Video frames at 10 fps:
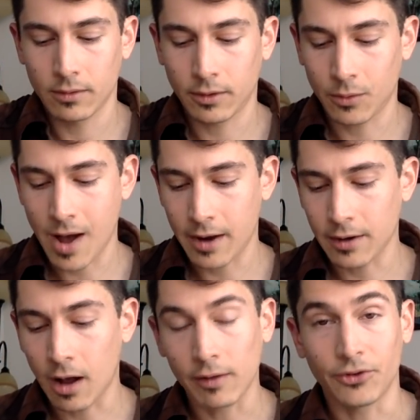you know,
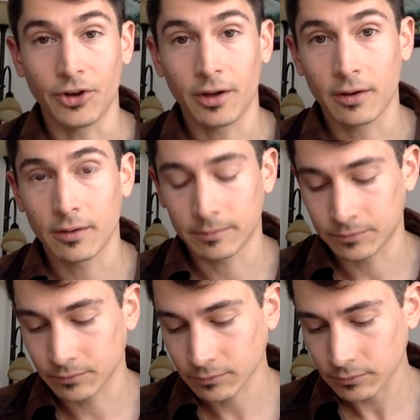ideology
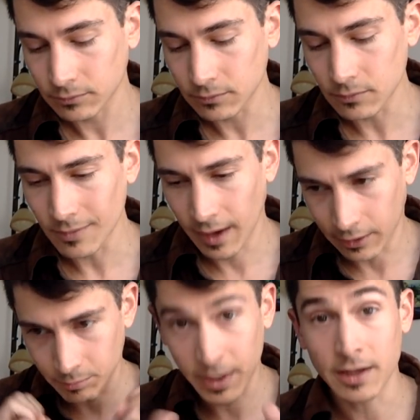
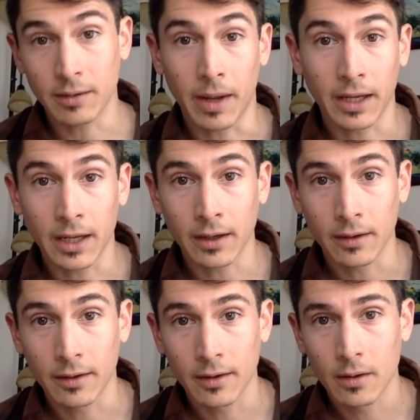and opinion making.
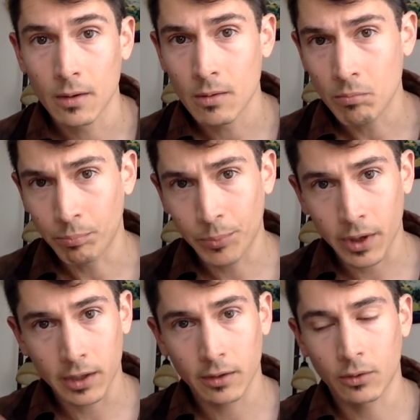
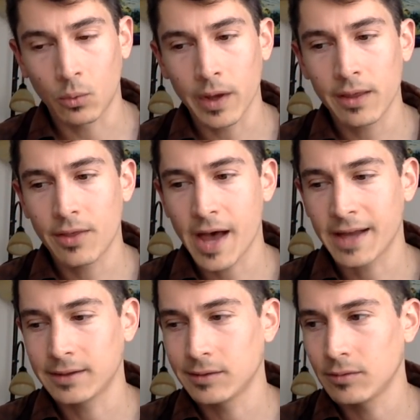But the way
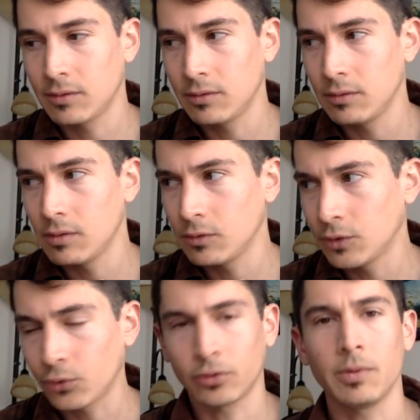that
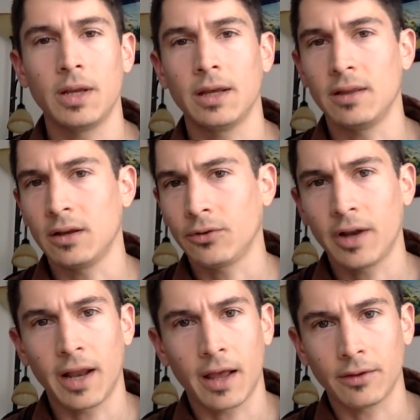social media and the
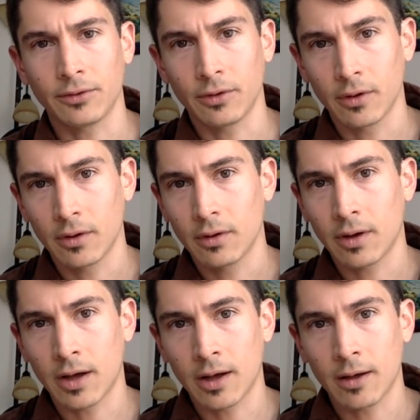internet has
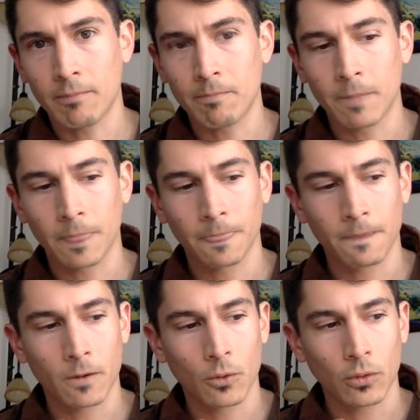um,
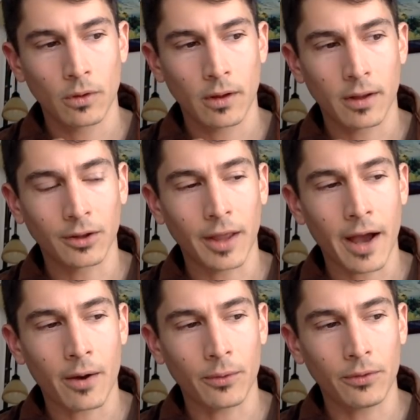
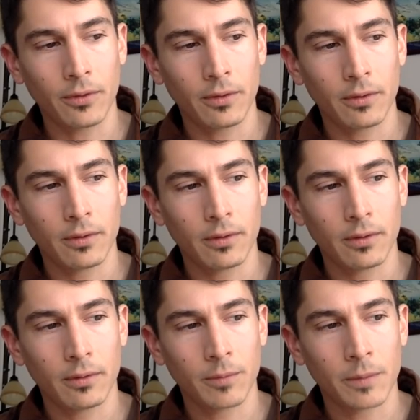allowed
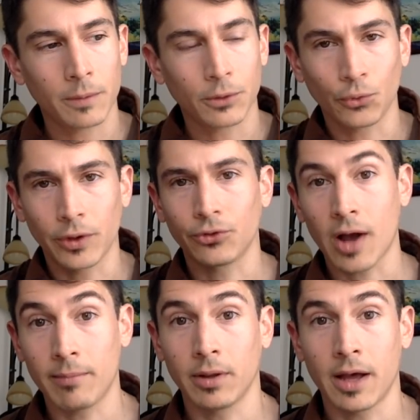people to
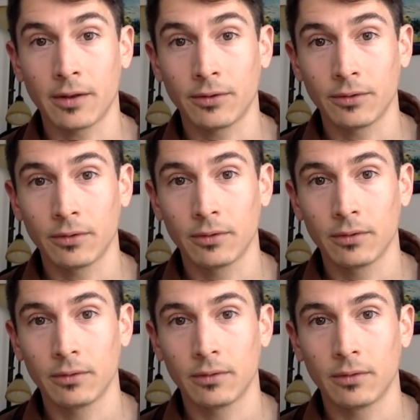retribalize
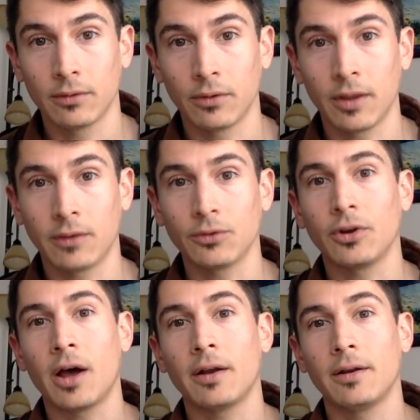so that there's
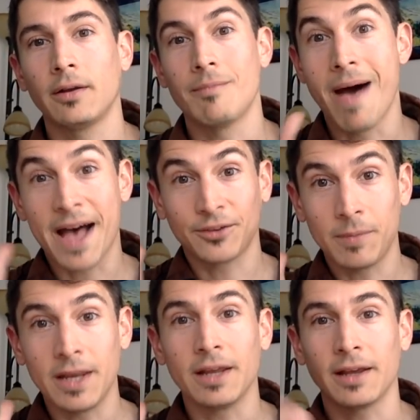not mass
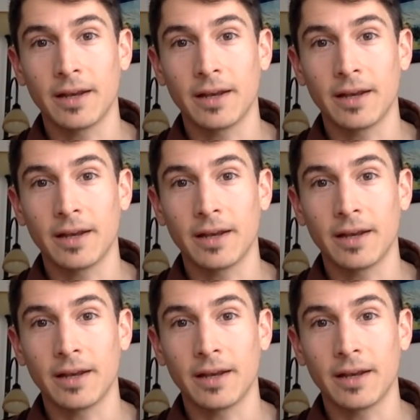media